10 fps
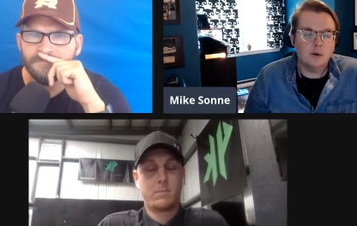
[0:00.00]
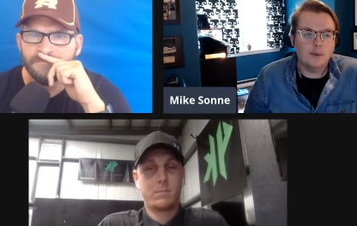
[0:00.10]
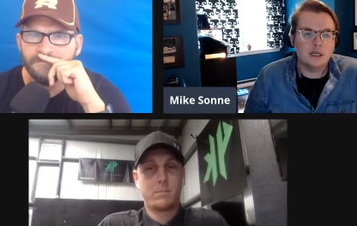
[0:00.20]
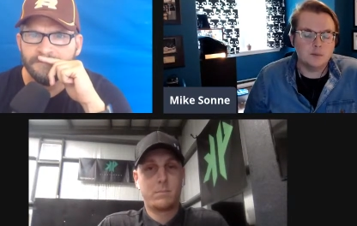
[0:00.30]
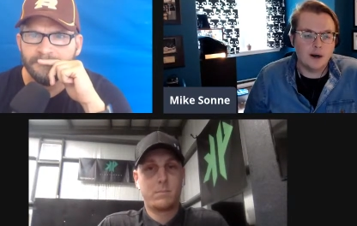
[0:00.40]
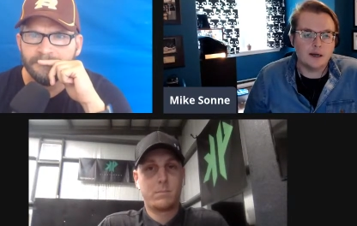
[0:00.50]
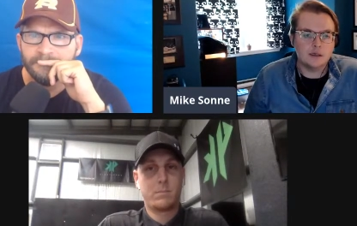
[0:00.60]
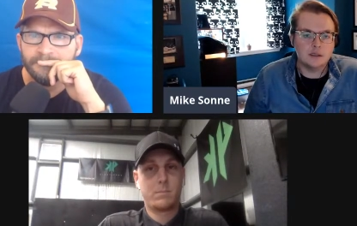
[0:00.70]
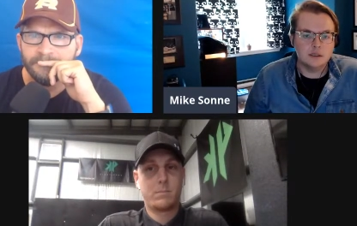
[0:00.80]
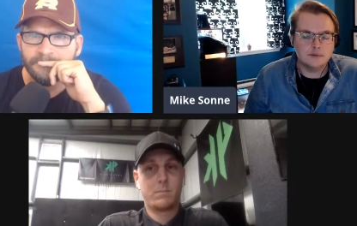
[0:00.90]
Speaker 1: are best
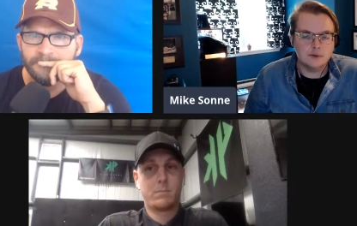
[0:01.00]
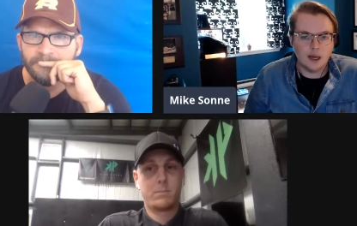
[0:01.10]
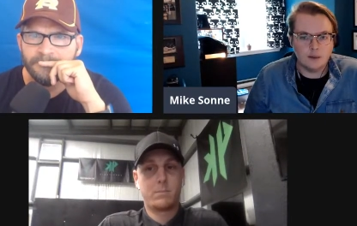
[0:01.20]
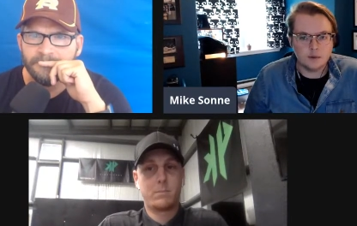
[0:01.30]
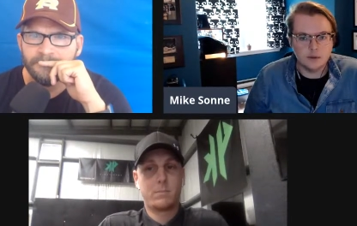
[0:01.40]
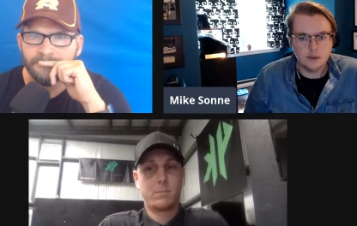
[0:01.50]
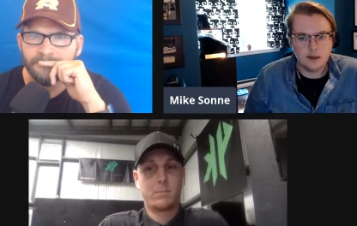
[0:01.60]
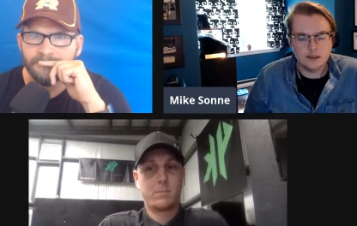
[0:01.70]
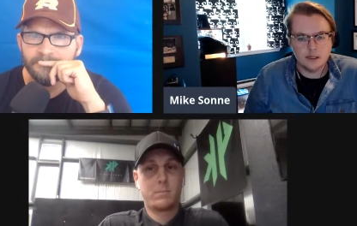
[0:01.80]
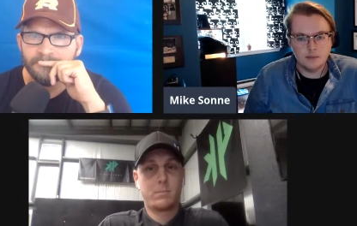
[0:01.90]
practices for capturing
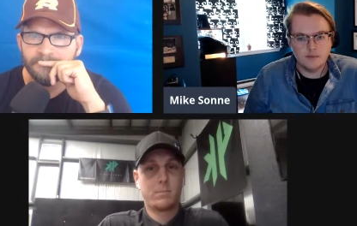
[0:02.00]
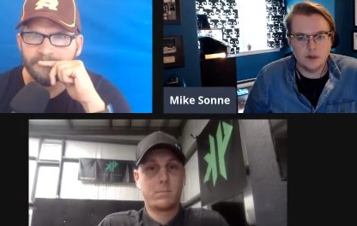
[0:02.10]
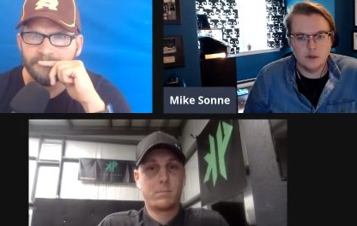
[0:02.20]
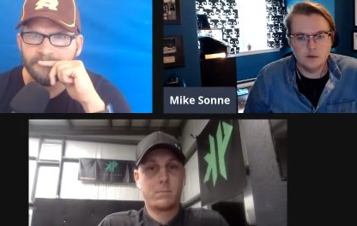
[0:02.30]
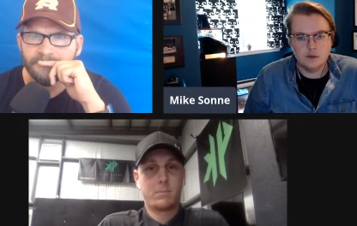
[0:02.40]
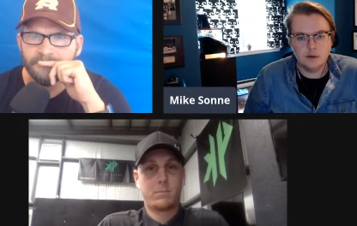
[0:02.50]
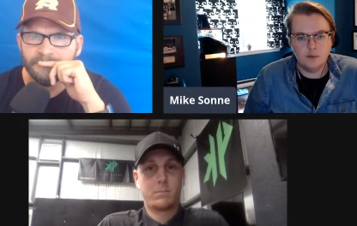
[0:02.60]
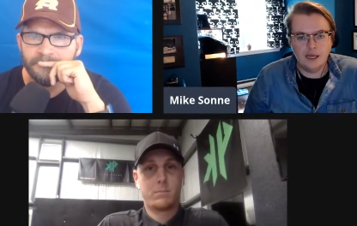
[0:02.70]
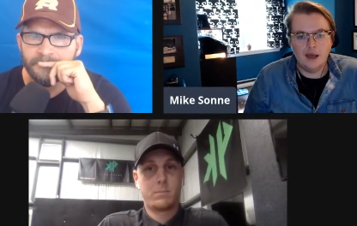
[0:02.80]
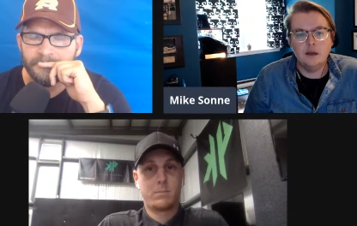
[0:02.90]
that type of video so that
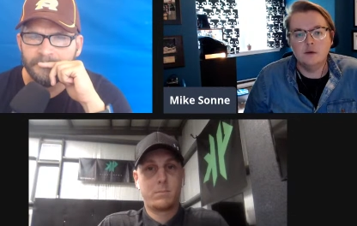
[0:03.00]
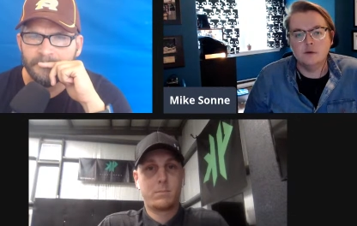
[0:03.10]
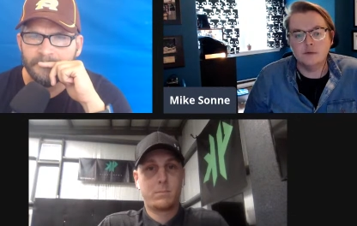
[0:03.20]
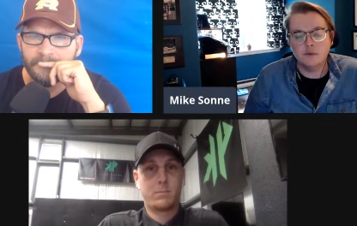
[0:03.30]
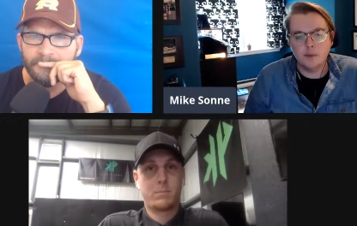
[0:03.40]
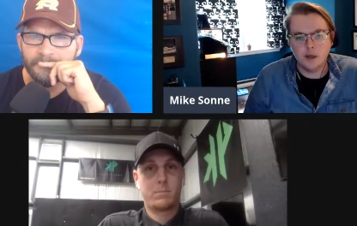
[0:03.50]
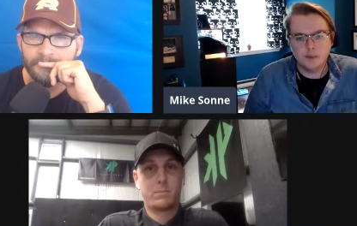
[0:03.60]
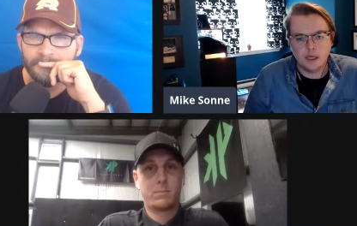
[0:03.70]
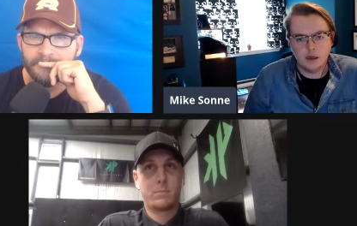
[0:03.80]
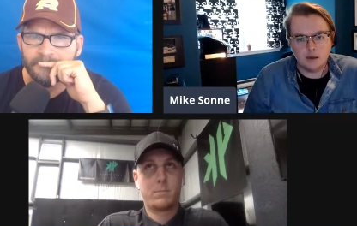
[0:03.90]
we can use it for
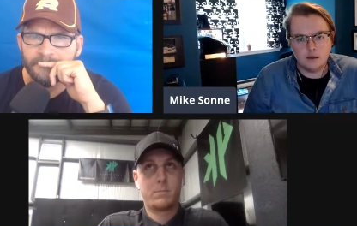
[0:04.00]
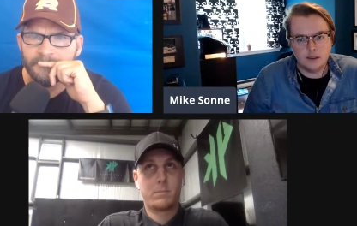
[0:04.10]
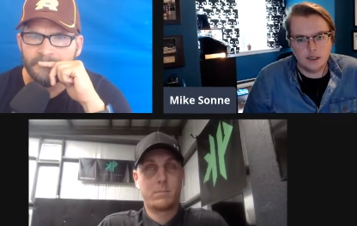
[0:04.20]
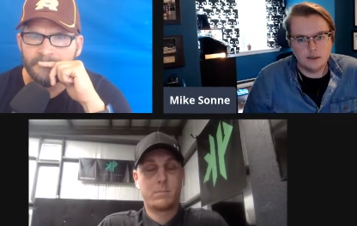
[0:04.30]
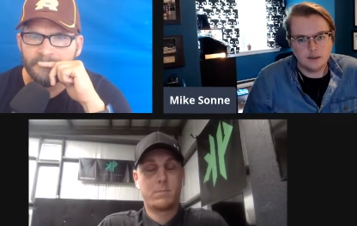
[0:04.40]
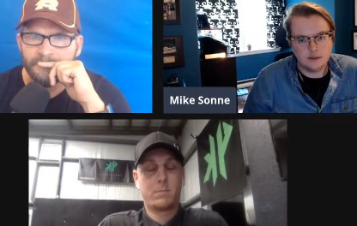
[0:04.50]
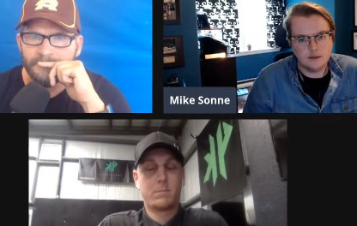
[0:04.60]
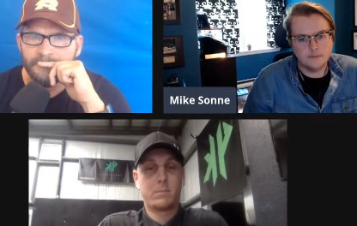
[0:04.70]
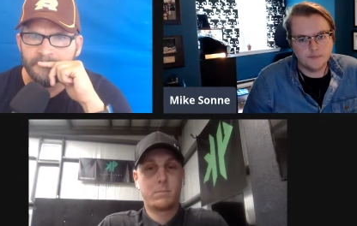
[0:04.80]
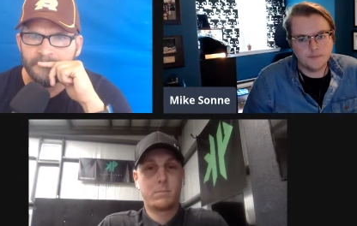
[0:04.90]
biomechanical
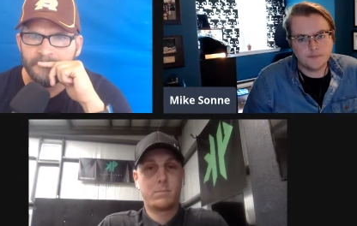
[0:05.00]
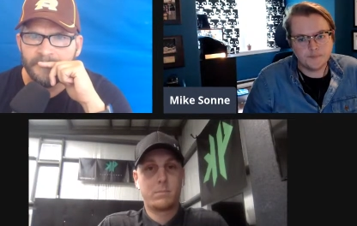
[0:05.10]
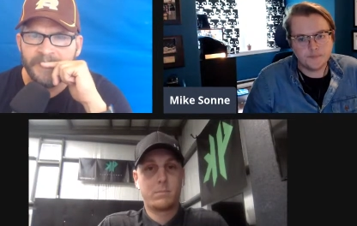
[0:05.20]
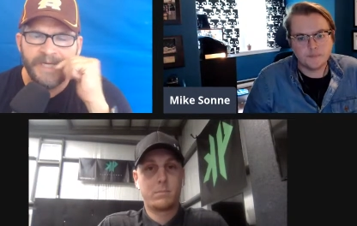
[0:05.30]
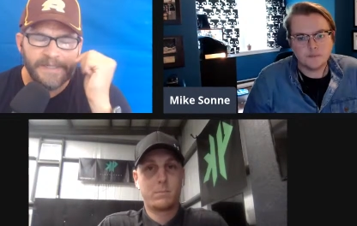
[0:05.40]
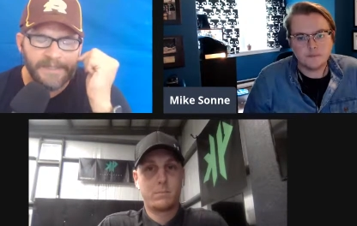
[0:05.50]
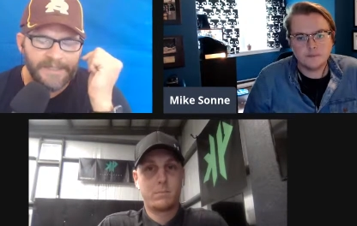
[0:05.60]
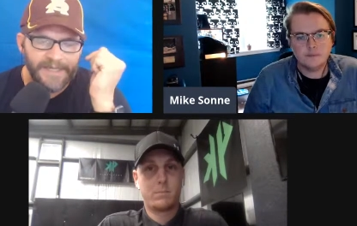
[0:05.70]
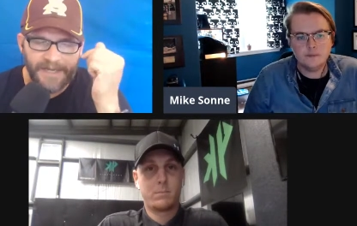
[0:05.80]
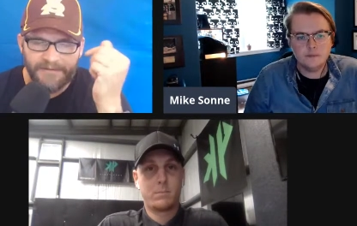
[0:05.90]
analysis.
Speaker 2: Yeah,
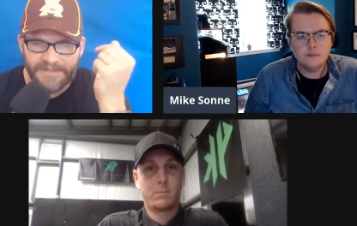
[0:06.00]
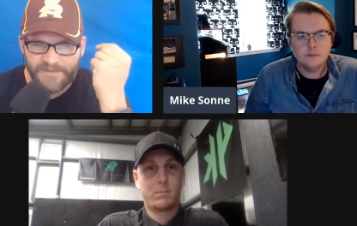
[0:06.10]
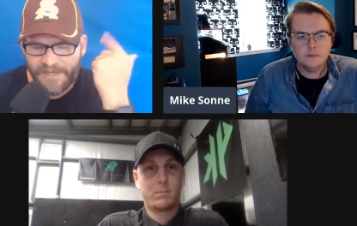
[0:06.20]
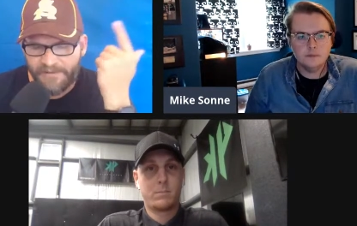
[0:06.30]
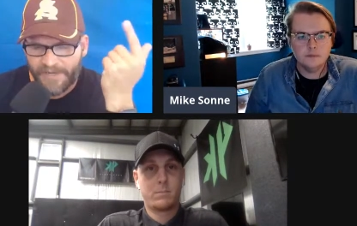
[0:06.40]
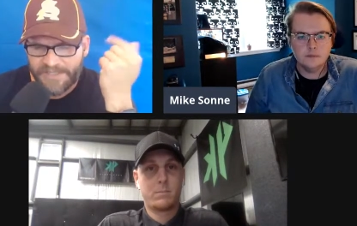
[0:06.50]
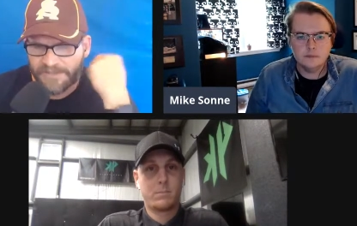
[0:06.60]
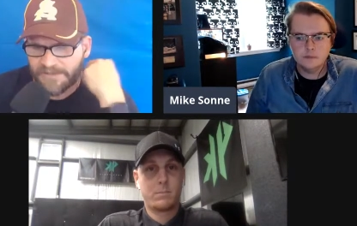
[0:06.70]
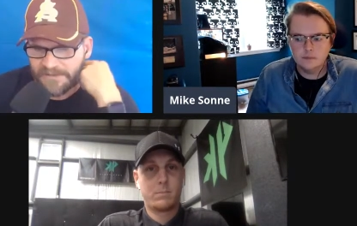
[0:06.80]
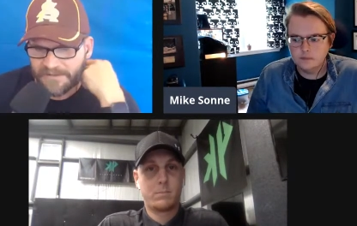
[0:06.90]
yeah, I was I
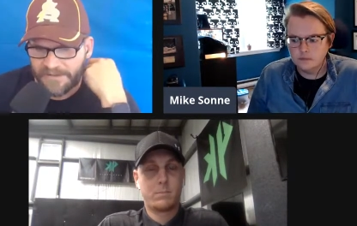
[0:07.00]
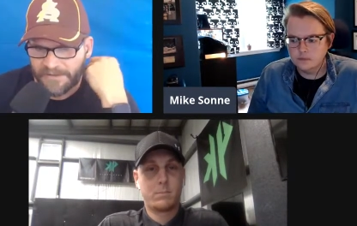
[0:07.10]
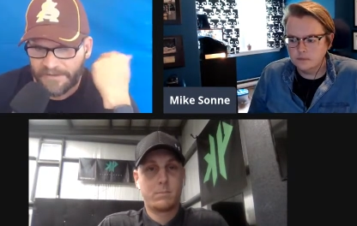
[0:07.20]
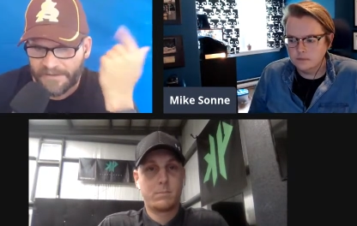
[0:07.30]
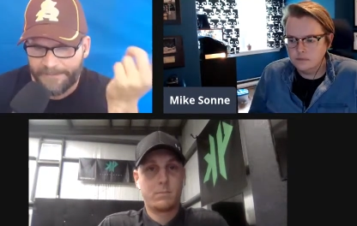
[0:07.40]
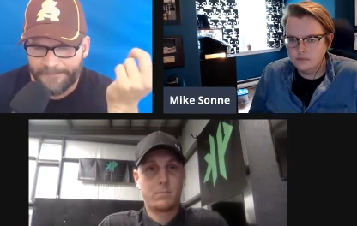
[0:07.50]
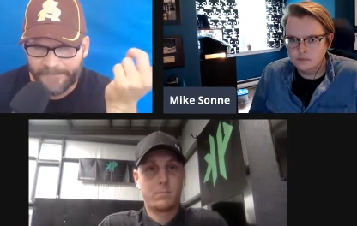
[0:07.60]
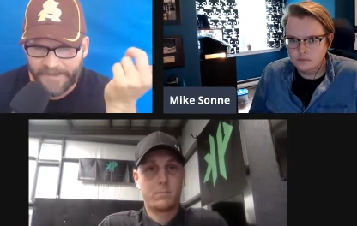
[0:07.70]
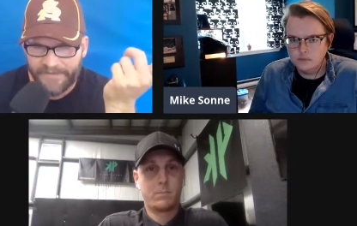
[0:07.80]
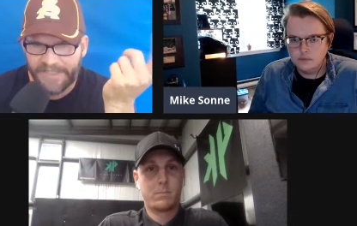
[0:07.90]
watched your your
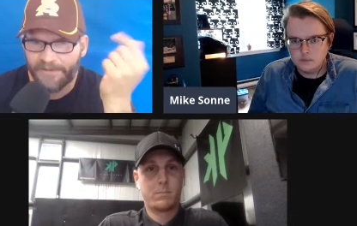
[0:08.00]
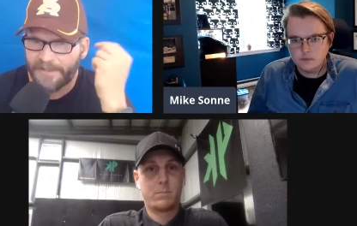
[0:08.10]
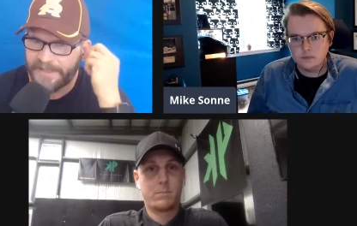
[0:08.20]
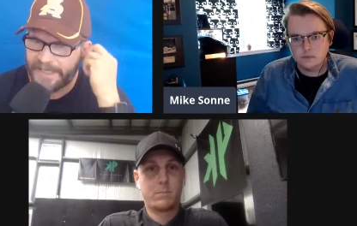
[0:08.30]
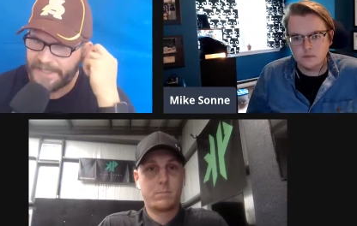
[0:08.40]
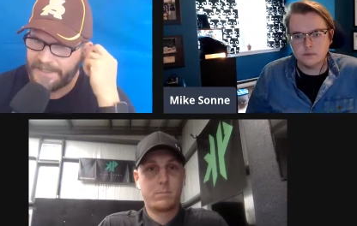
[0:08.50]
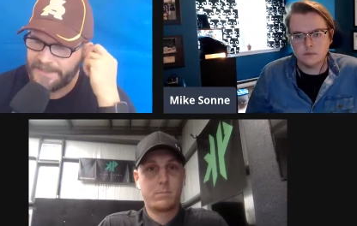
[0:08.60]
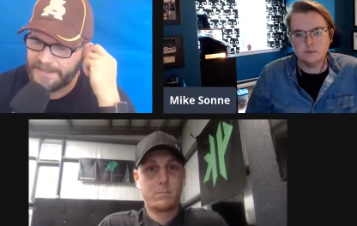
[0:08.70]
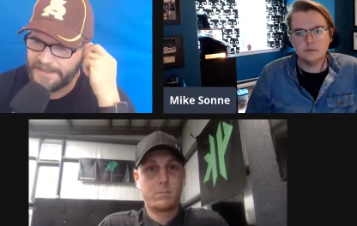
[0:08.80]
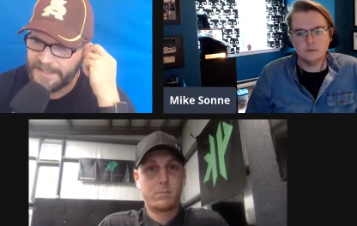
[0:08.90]
um, video on that,
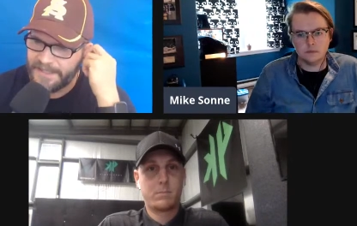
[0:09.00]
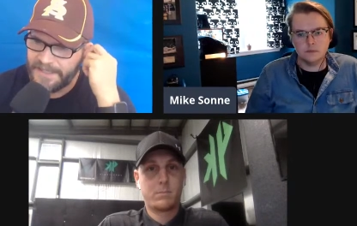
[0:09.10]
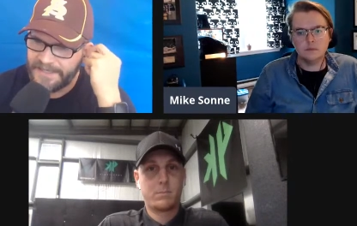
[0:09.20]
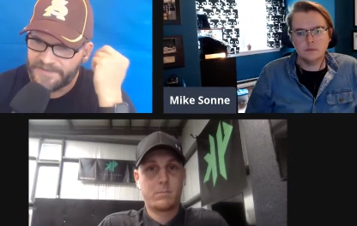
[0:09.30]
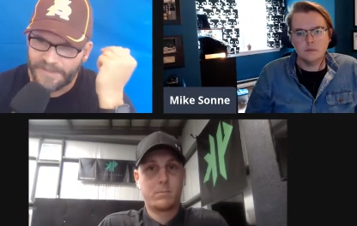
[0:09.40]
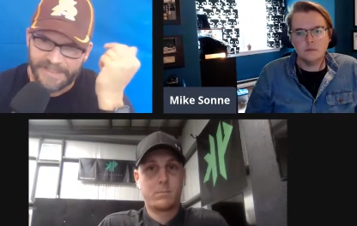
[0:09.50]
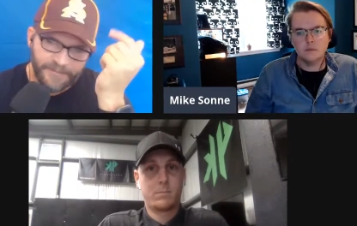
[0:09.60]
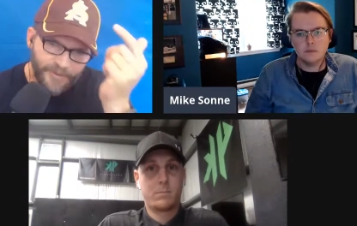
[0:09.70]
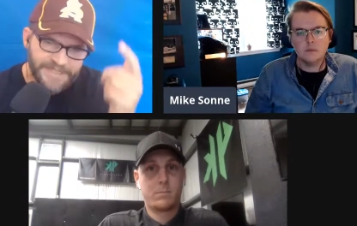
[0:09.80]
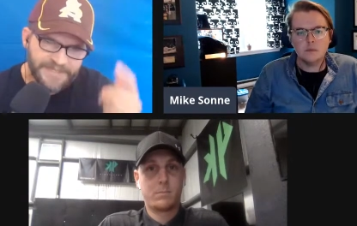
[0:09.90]
and and it's really
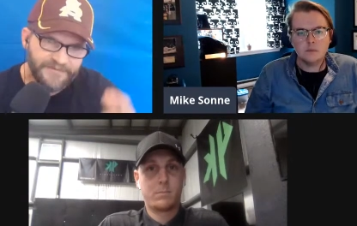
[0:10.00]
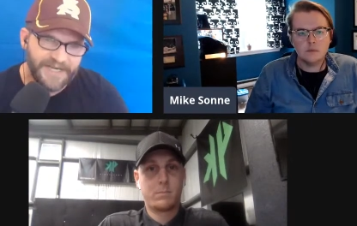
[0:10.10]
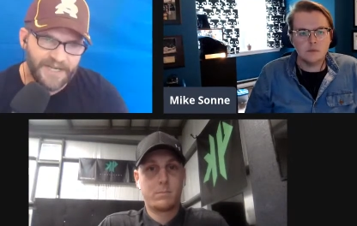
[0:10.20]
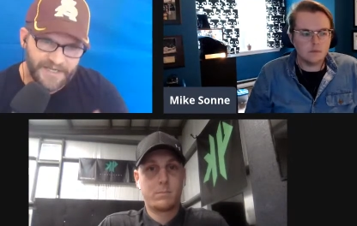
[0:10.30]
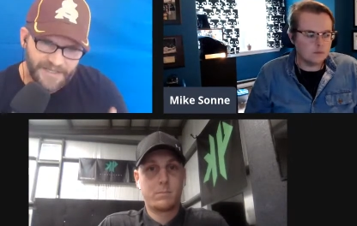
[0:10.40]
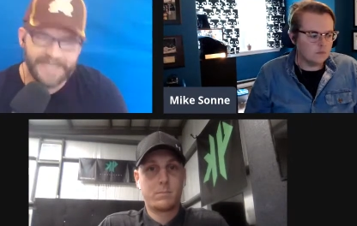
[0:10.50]
impressive. I, I